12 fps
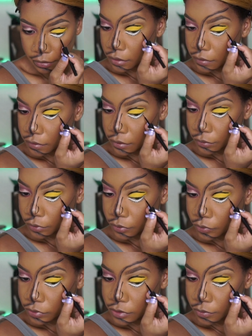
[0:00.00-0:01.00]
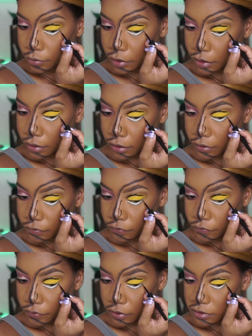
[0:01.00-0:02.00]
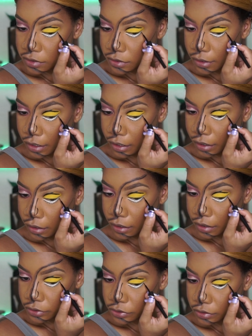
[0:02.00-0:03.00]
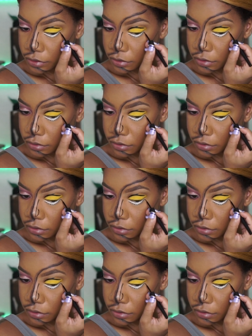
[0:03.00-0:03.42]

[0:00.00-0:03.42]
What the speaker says: And then we're going to make like false eyelashes.